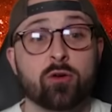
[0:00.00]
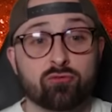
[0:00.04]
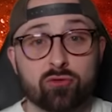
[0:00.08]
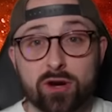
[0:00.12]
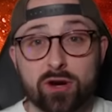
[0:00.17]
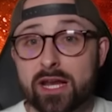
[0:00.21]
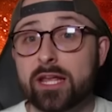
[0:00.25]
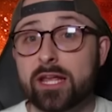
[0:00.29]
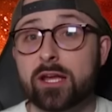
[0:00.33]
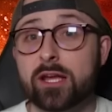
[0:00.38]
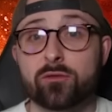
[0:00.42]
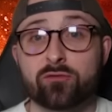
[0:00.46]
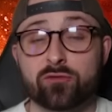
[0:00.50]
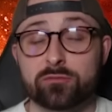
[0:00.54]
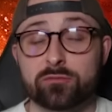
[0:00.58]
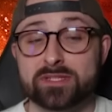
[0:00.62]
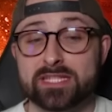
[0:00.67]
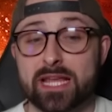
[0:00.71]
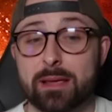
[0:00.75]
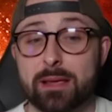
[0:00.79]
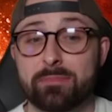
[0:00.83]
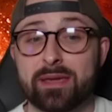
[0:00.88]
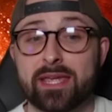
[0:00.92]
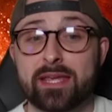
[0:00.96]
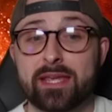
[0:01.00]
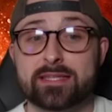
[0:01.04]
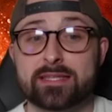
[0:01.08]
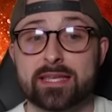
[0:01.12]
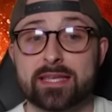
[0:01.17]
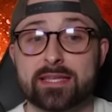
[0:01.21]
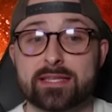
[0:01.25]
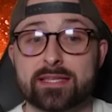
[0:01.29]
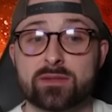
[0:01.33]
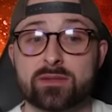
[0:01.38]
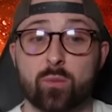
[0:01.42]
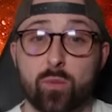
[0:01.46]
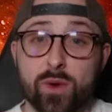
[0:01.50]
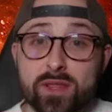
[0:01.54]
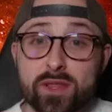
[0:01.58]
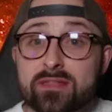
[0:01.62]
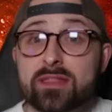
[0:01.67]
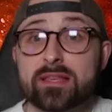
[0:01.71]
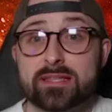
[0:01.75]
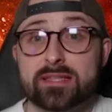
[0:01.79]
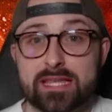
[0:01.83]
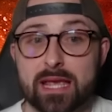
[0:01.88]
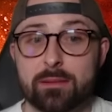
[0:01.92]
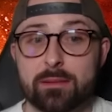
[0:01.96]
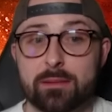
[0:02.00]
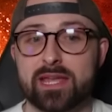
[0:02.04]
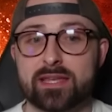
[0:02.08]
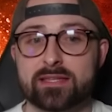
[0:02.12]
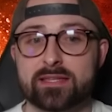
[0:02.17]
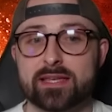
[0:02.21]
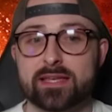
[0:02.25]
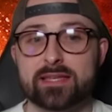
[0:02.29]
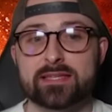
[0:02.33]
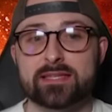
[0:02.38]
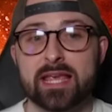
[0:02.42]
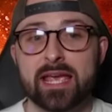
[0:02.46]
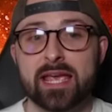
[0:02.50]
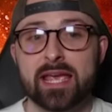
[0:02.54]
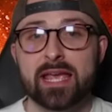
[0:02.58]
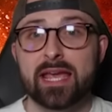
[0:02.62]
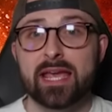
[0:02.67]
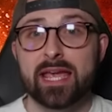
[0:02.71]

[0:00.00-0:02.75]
really good from set pieces, with the set pieces.